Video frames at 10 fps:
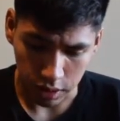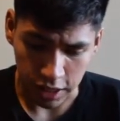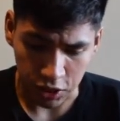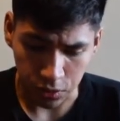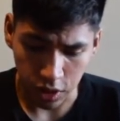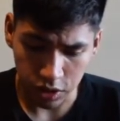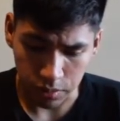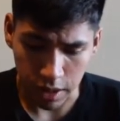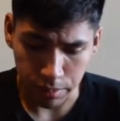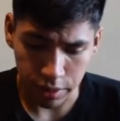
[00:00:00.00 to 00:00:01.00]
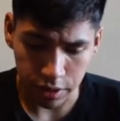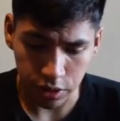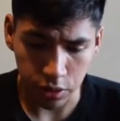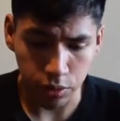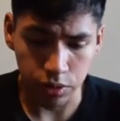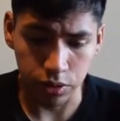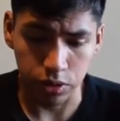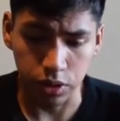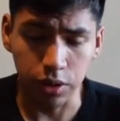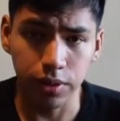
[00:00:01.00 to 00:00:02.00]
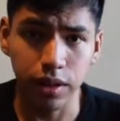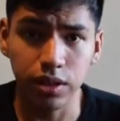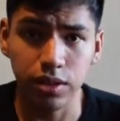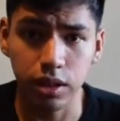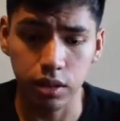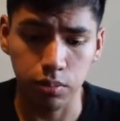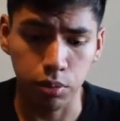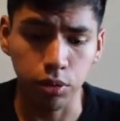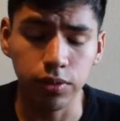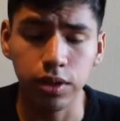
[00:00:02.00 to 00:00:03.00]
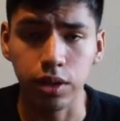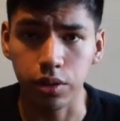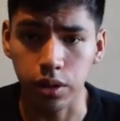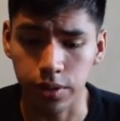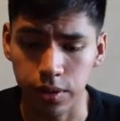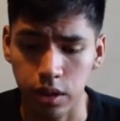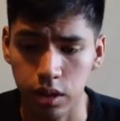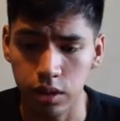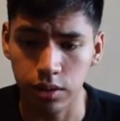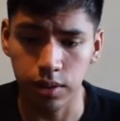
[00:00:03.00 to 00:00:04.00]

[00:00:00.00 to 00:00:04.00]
As far as my pair, there were certain things that proved that they're authentic.